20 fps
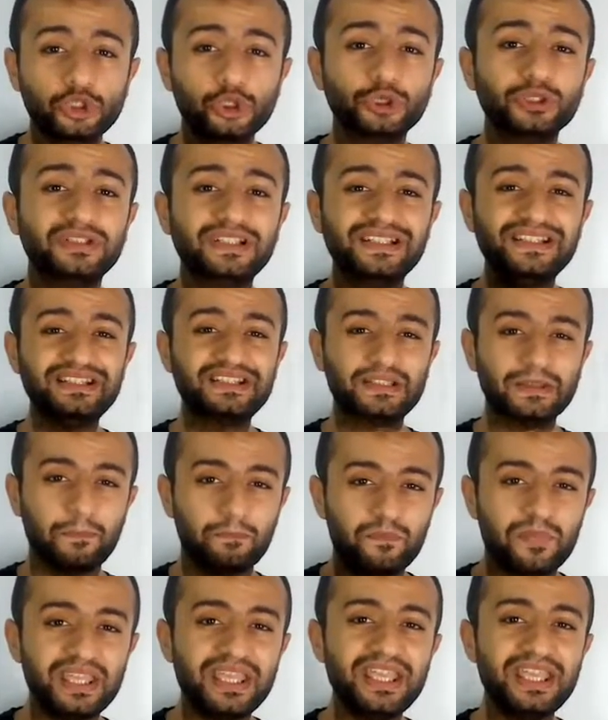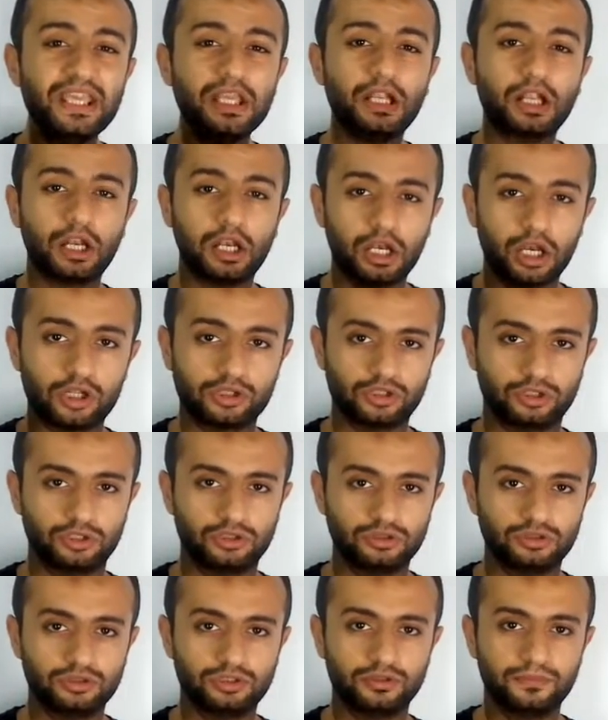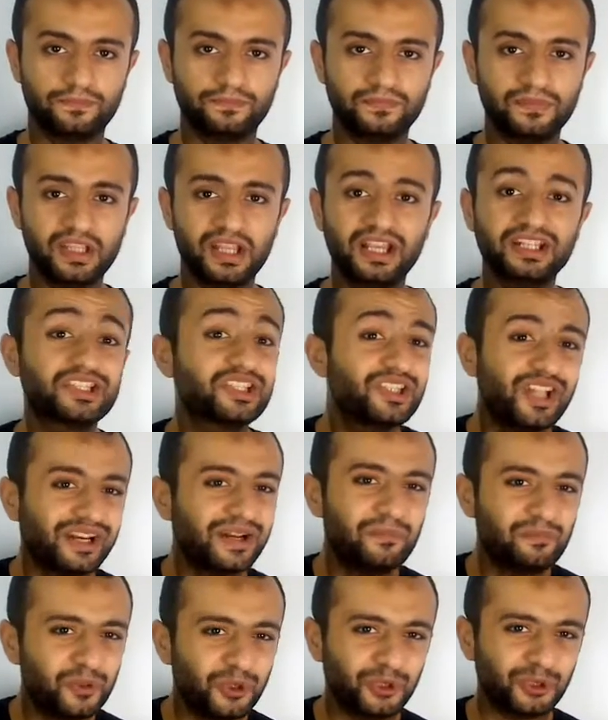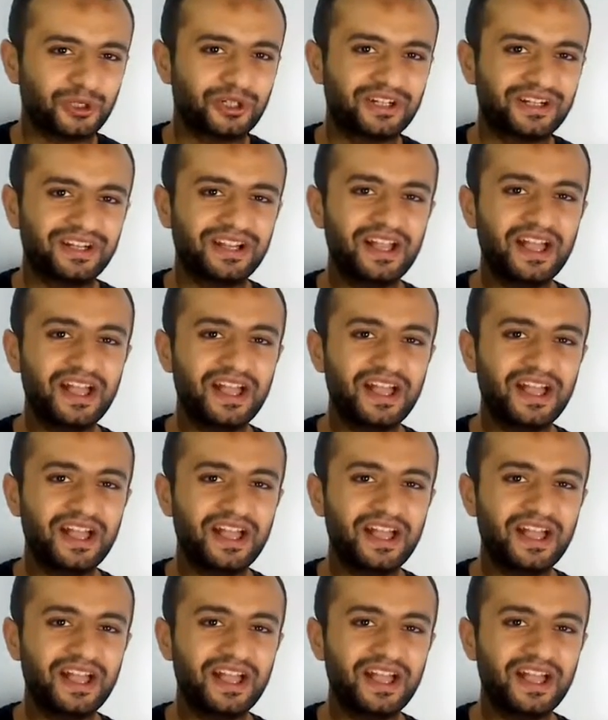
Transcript: shouldn't be cluttered. It's not a book.